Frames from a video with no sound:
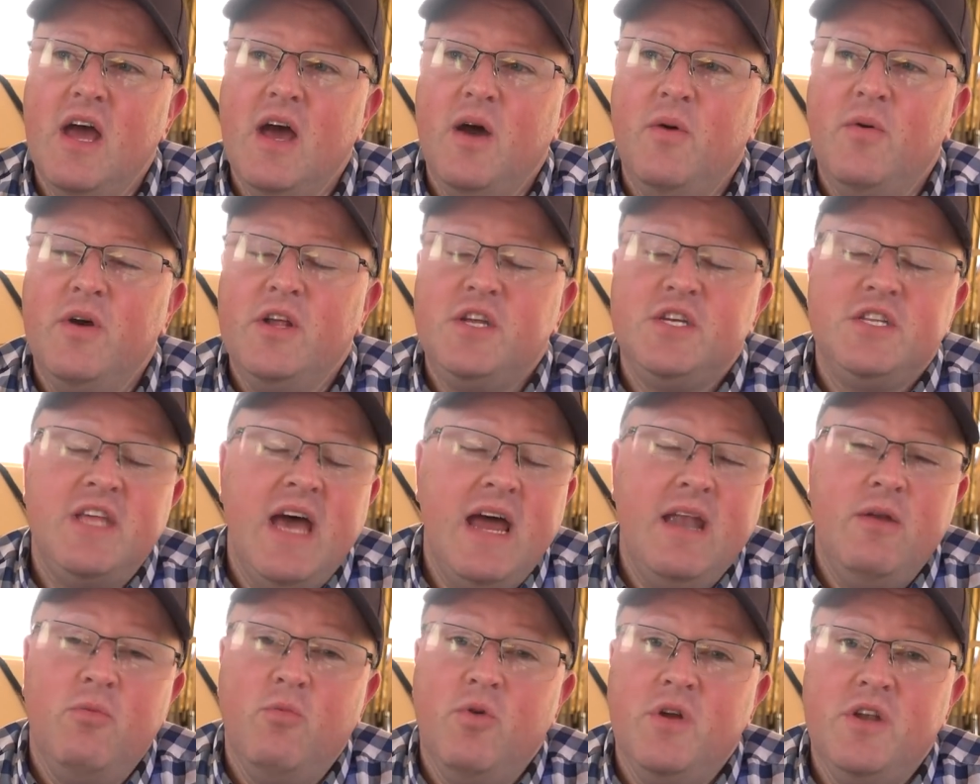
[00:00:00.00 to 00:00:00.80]
which
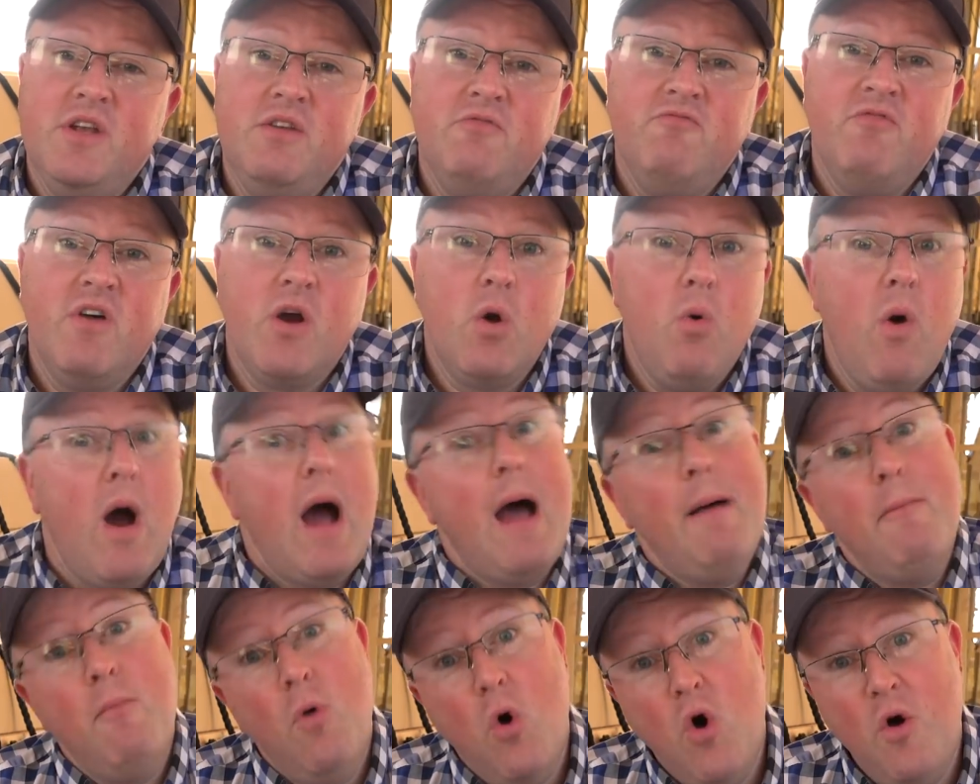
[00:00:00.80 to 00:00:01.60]
then would
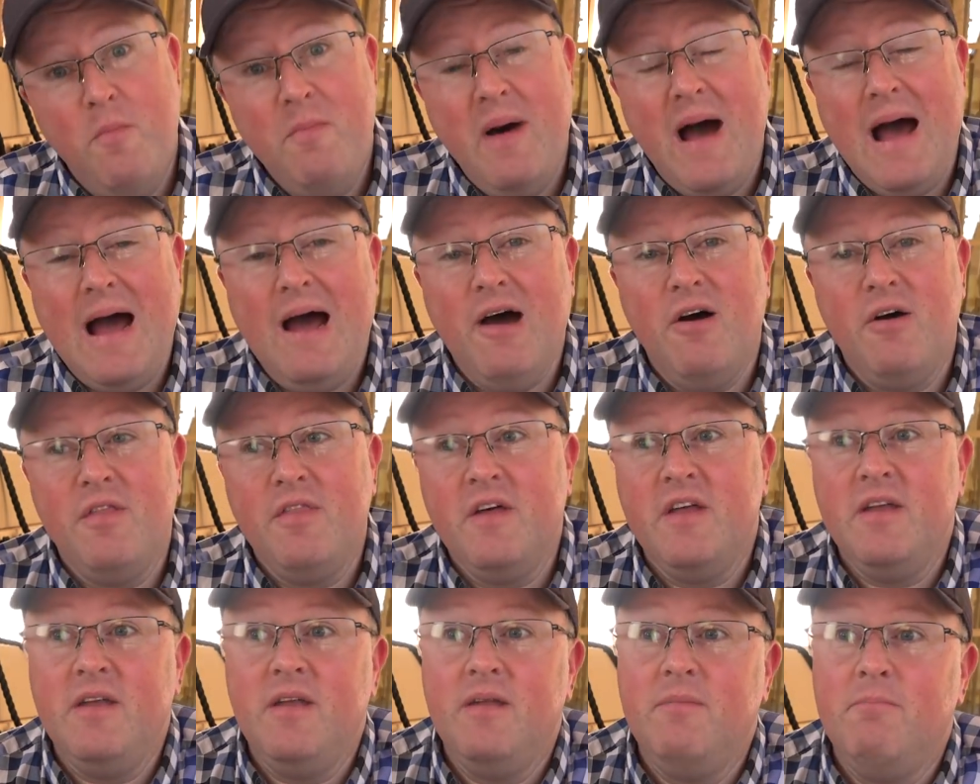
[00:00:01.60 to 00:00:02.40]
require more power
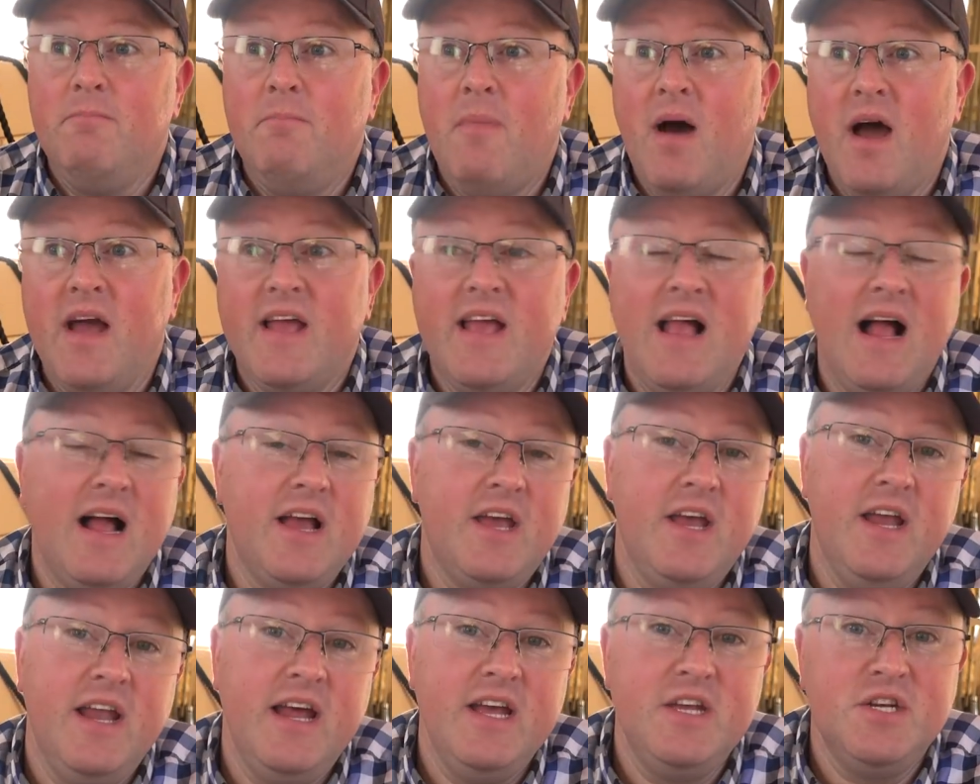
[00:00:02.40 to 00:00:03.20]
than my
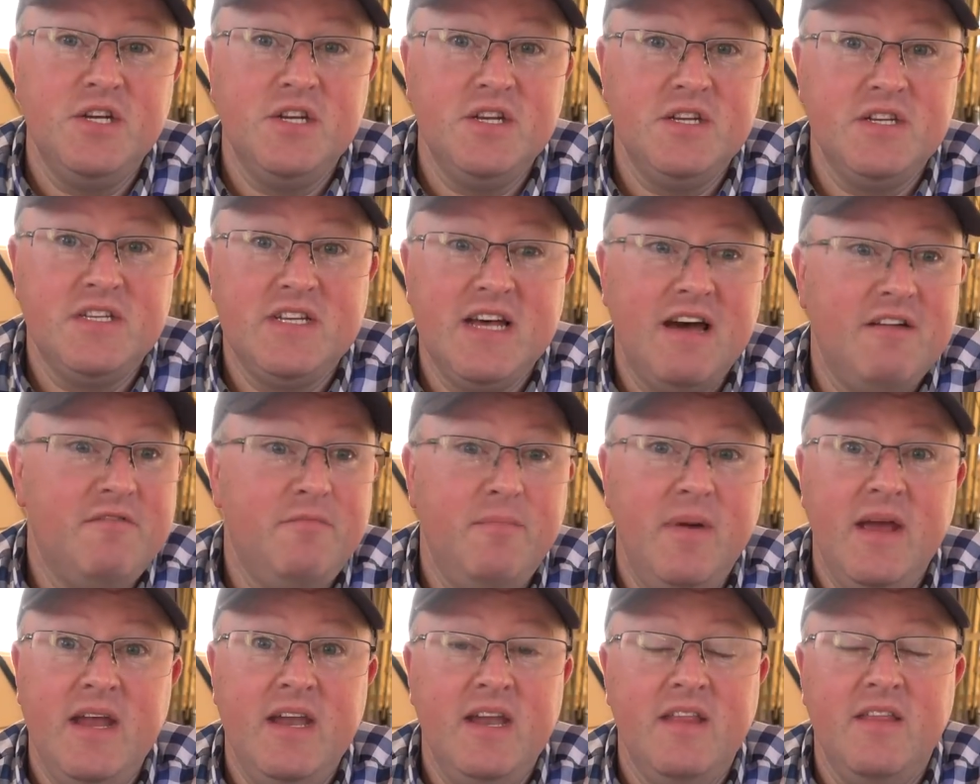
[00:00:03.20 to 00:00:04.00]
calculations have
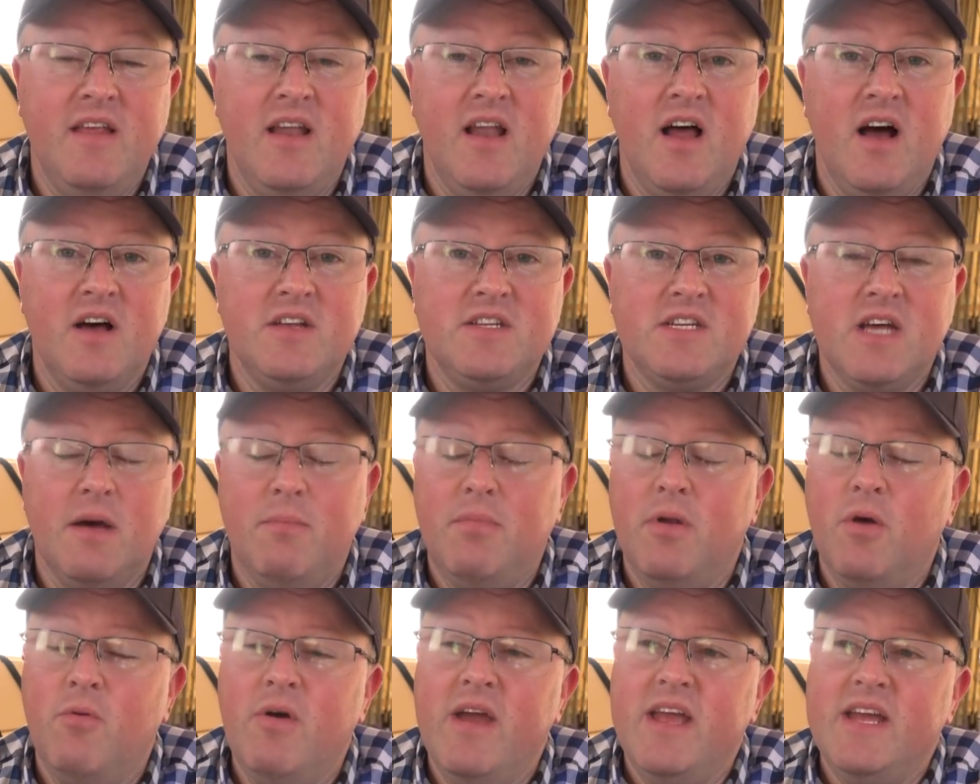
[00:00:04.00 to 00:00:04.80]
been in the last
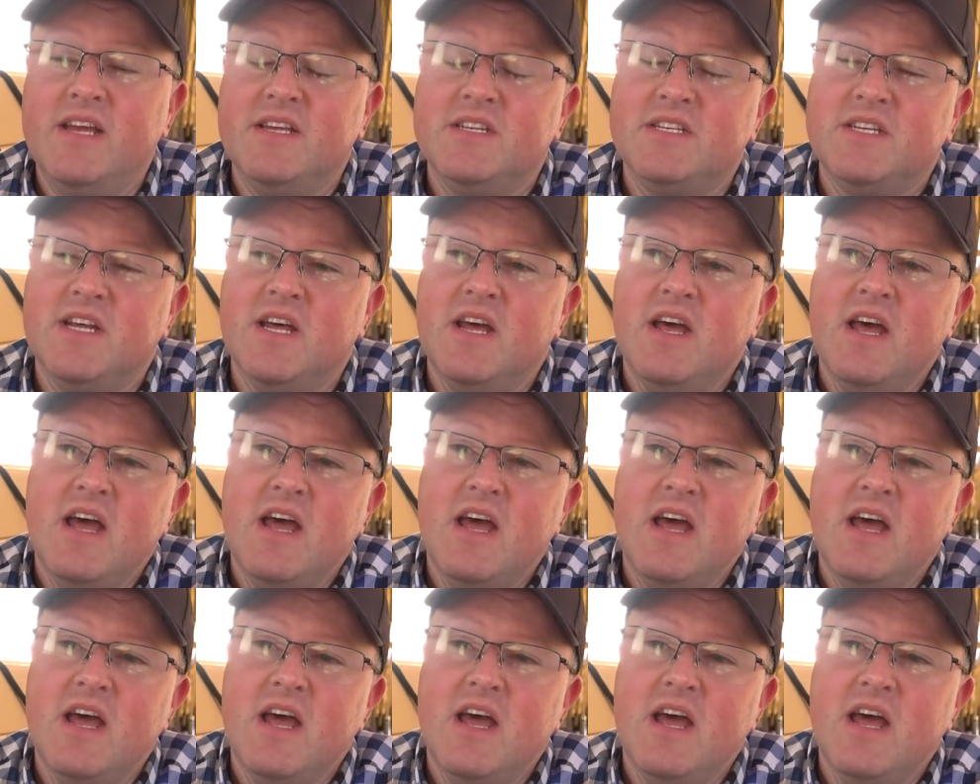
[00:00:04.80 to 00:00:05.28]
couple of weeks.